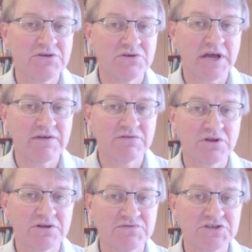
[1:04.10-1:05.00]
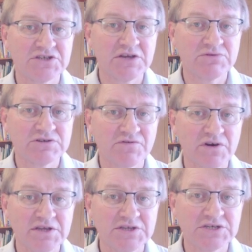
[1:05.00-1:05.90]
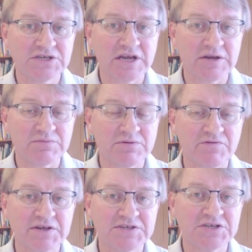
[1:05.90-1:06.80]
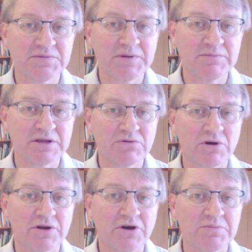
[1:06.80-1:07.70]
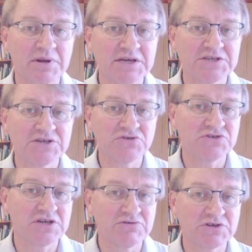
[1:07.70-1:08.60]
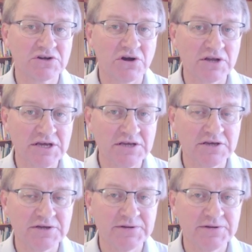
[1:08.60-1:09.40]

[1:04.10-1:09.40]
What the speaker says: you have a lot of distinguished friends, professors and people in quite high places who see you as a colleague,